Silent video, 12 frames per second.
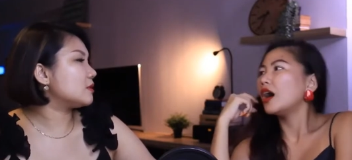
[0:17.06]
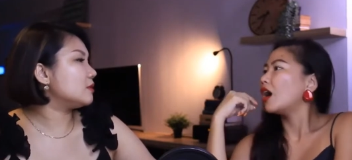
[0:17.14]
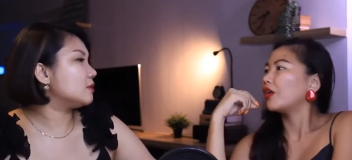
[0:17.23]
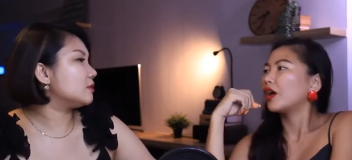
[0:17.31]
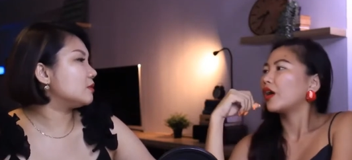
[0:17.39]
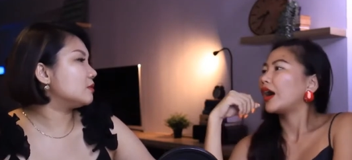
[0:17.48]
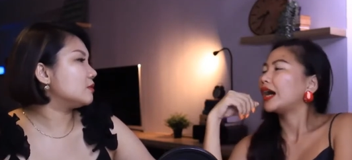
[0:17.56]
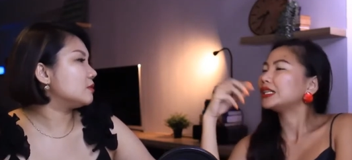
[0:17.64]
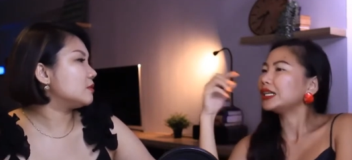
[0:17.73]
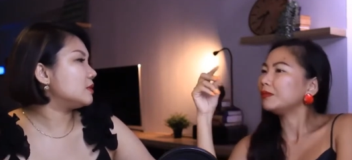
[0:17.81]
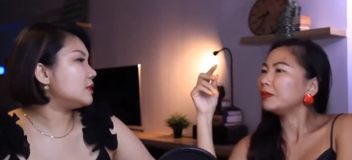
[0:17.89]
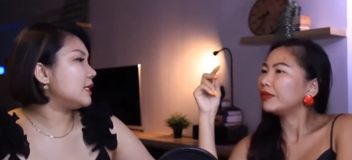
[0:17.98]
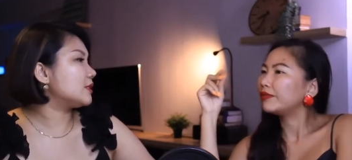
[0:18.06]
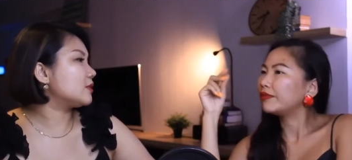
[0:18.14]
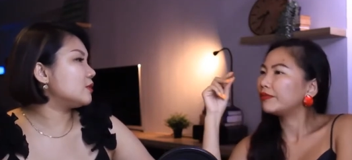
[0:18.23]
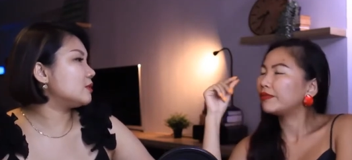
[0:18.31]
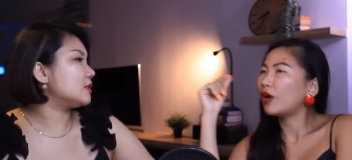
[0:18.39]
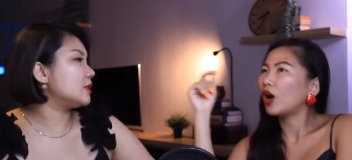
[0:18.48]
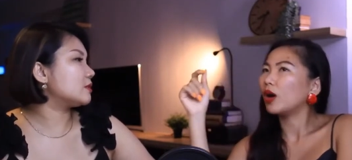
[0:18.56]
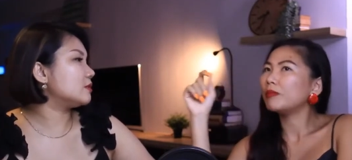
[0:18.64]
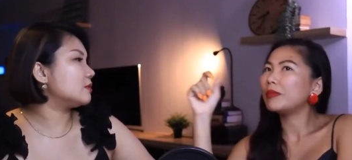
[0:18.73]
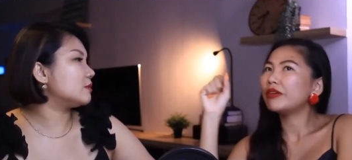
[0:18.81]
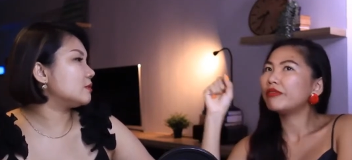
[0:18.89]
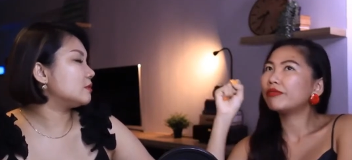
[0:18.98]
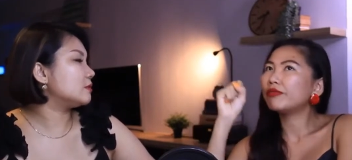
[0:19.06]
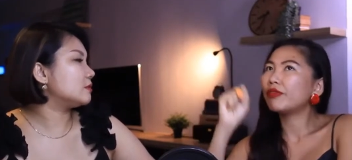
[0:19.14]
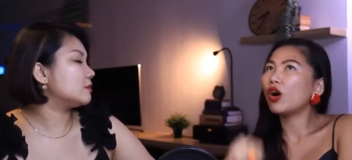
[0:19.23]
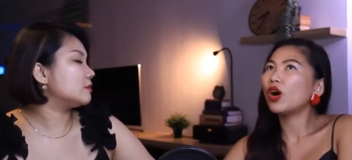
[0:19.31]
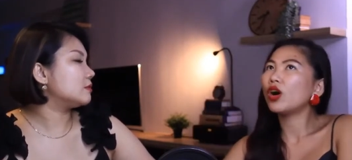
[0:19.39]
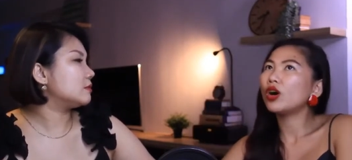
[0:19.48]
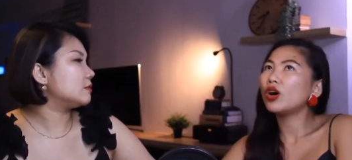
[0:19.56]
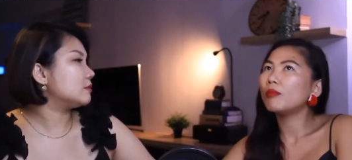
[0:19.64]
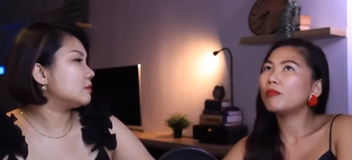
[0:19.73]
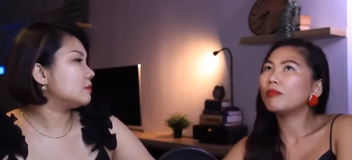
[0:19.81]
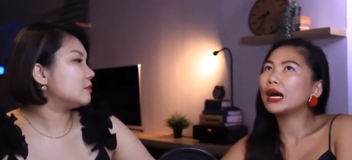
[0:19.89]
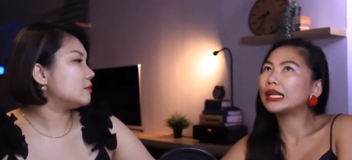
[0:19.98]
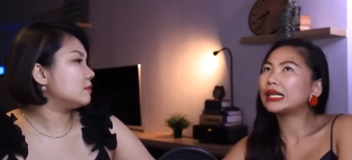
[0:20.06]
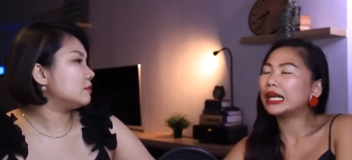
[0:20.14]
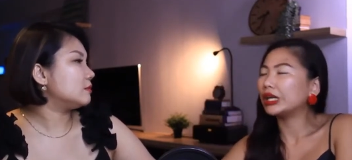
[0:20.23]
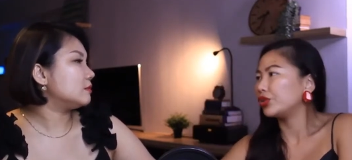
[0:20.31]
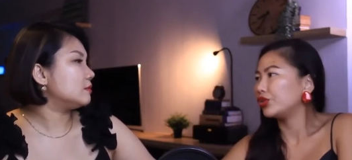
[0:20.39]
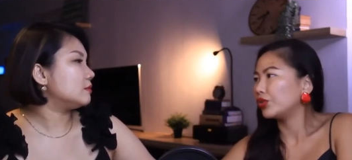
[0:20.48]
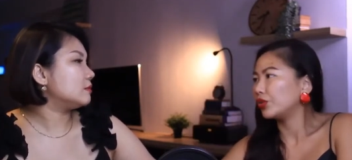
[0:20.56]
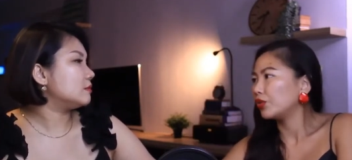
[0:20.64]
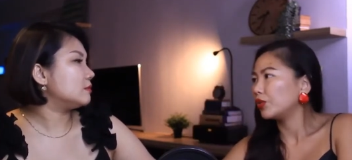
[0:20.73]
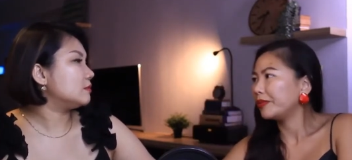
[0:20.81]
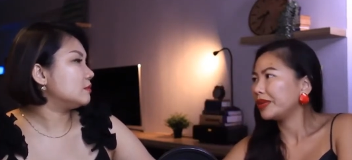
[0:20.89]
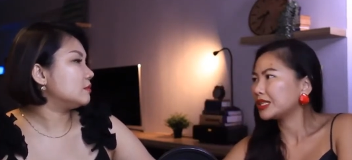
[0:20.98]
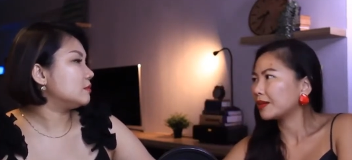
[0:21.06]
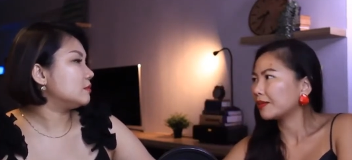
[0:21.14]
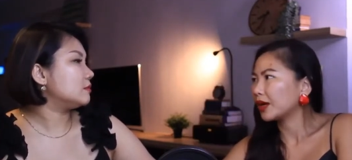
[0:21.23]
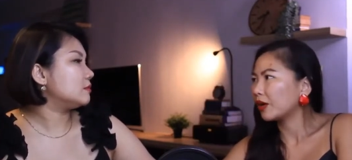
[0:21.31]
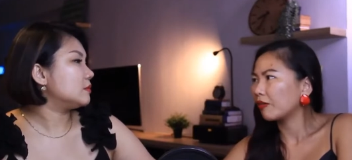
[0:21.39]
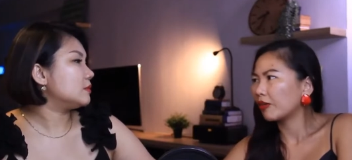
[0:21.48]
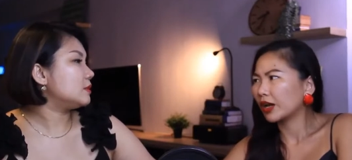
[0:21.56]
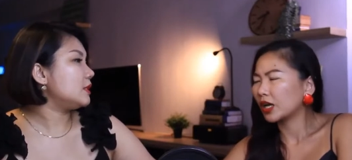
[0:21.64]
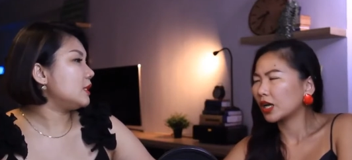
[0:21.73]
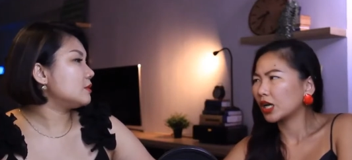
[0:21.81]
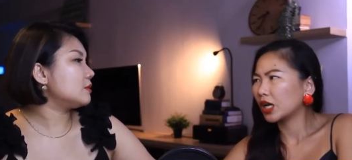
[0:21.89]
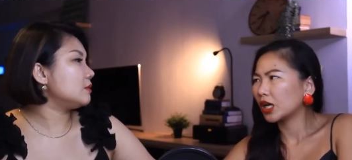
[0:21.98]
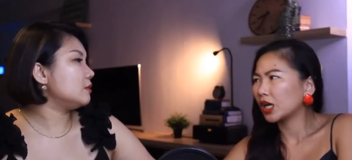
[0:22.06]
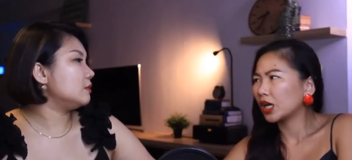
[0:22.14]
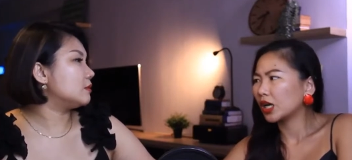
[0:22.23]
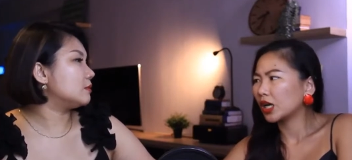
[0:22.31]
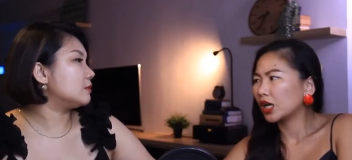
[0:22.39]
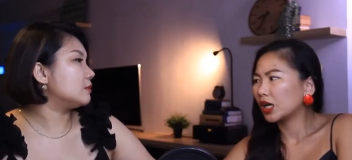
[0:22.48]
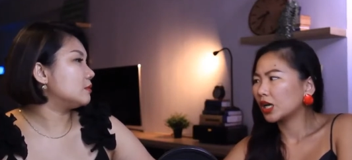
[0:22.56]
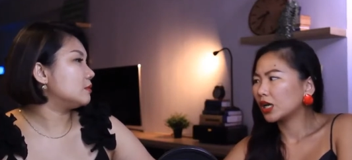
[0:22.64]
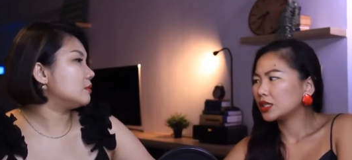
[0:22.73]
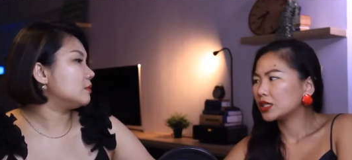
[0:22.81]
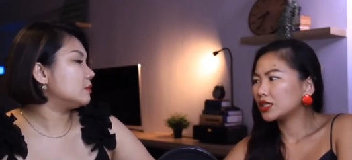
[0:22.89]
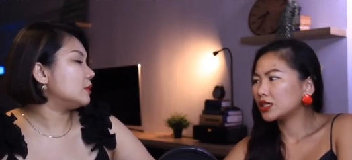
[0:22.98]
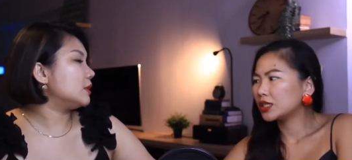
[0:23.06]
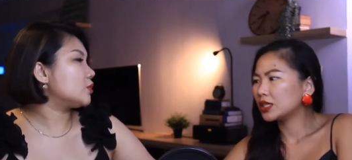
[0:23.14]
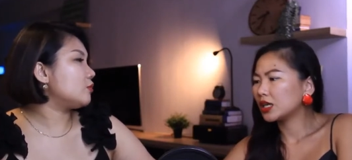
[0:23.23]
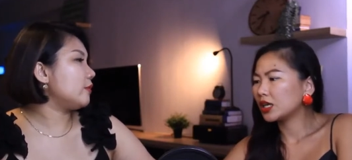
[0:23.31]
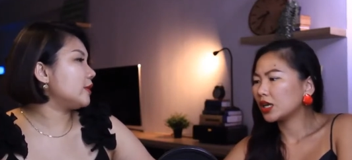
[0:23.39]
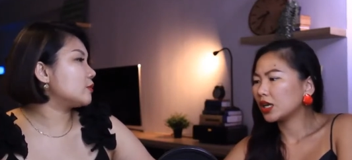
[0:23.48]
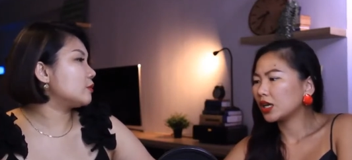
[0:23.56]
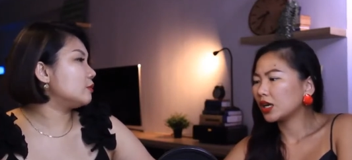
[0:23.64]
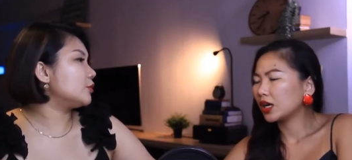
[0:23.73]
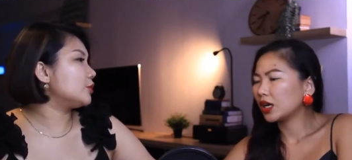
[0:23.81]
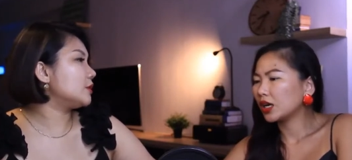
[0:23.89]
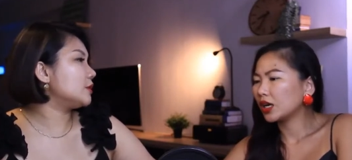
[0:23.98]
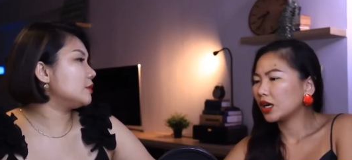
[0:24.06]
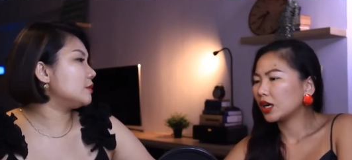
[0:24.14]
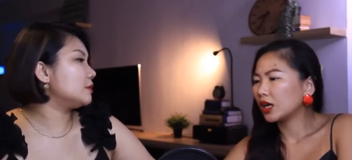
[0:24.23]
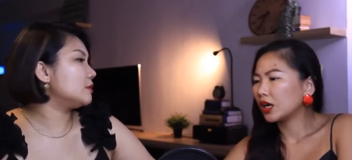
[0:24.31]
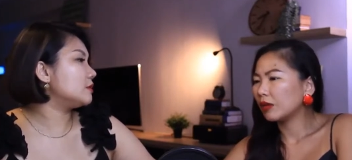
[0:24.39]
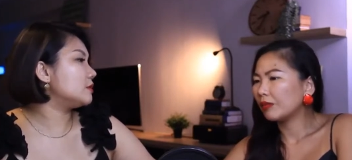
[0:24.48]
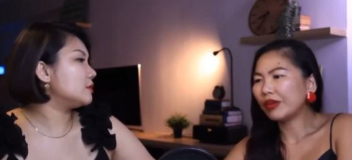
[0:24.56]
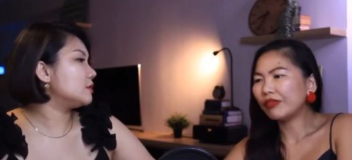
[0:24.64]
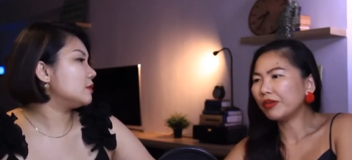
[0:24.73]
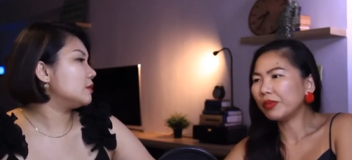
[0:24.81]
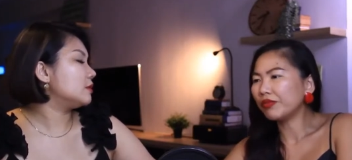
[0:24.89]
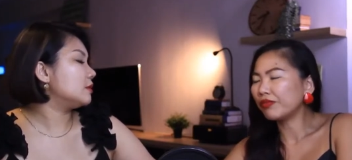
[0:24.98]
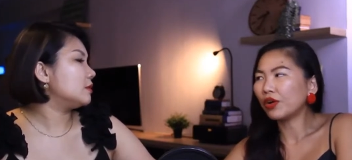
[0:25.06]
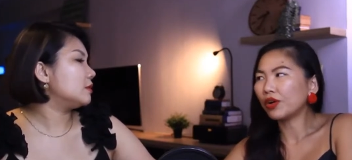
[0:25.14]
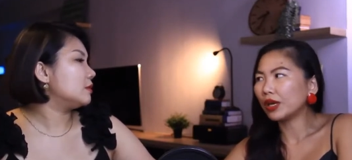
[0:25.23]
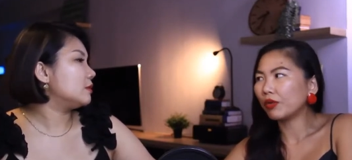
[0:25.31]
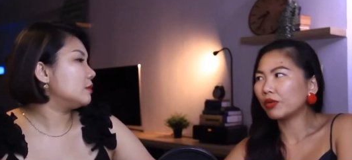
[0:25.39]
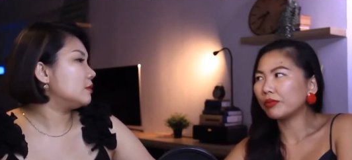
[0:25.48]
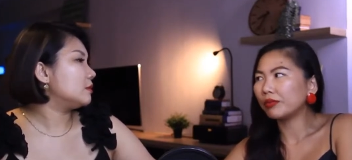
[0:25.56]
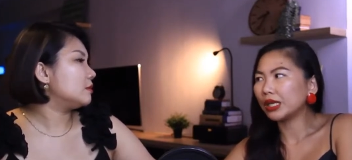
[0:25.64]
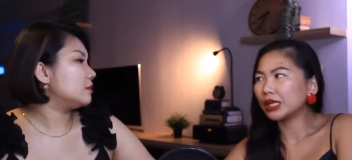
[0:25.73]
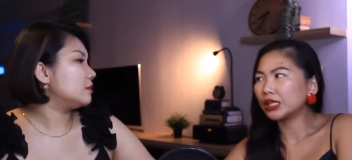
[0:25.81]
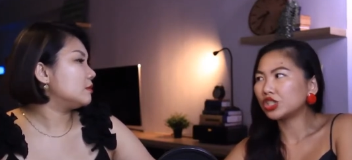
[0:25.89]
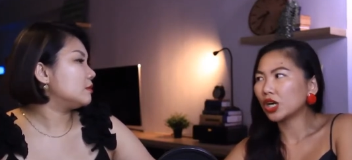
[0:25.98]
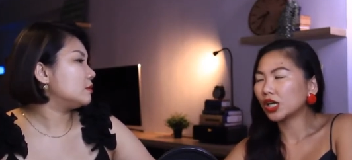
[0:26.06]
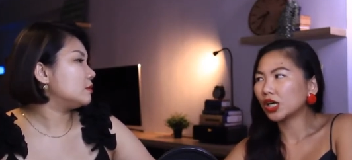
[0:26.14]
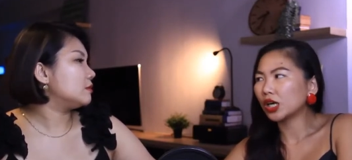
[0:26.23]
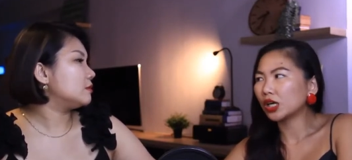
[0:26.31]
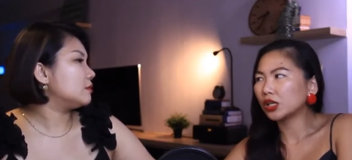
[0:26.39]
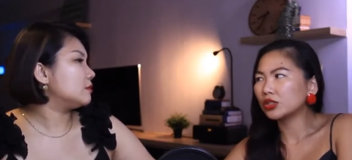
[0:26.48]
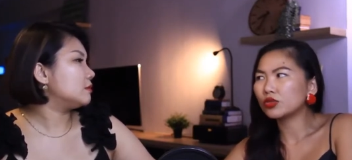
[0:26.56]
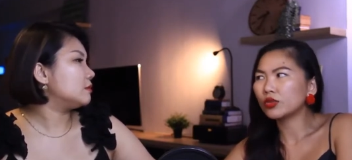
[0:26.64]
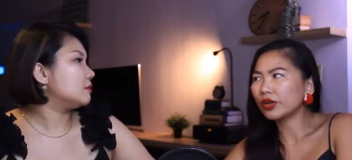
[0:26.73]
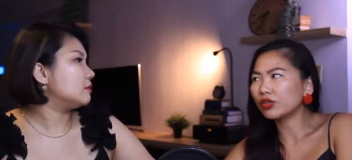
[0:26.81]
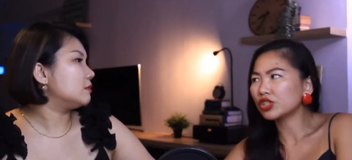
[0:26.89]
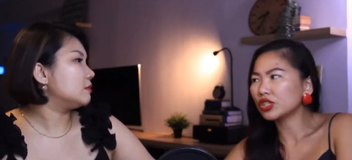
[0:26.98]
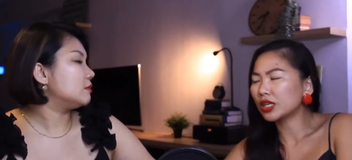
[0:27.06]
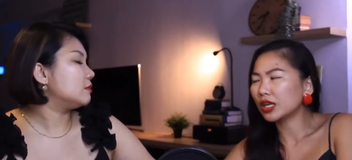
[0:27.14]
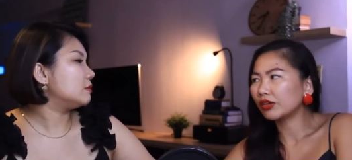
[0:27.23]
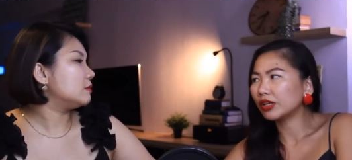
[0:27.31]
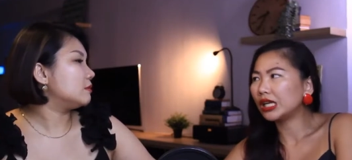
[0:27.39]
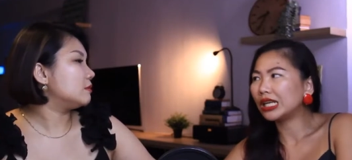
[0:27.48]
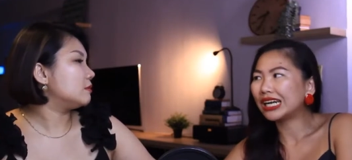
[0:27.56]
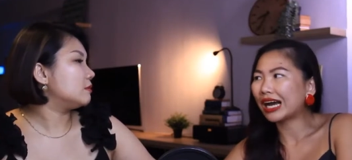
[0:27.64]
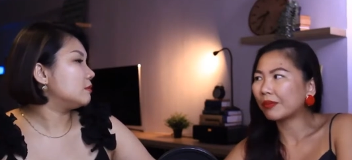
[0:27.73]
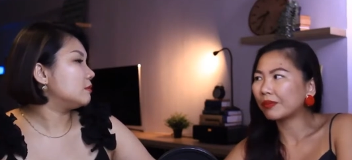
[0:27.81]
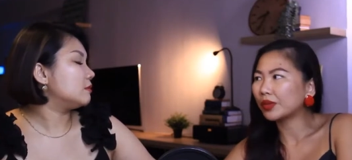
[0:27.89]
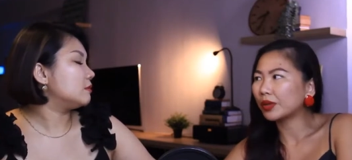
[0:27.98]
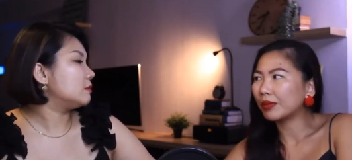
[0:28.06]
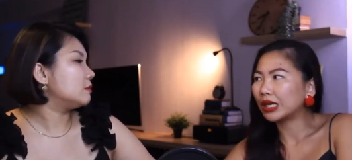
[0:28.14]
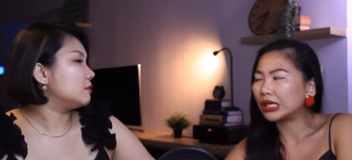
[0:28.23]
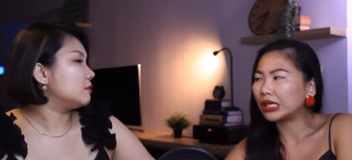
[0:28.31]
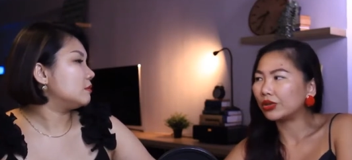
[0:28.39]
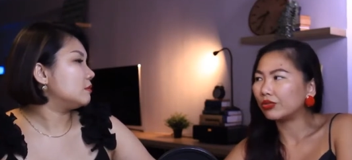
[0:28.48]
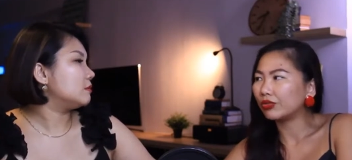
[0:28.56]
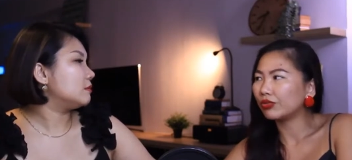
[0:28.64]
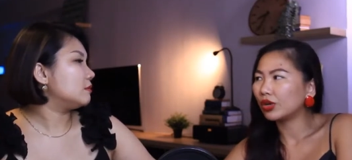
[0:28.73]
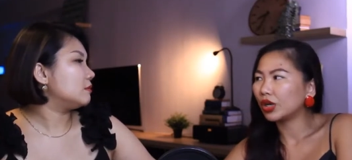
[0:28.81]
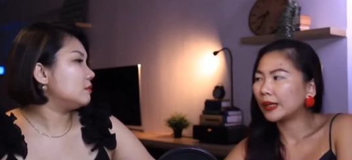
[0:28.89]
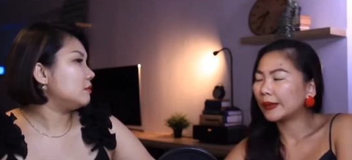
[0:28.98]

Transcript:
Speaker 1: no. I think CSQ, before, CSQ. before Money and You, we meet some cow. CSQ. The C-
Speaker 2: strength quotient.
Speaker 1: But even before that, we meet each other. Strength quotient I only learned after Money and You.
Speaker 2: That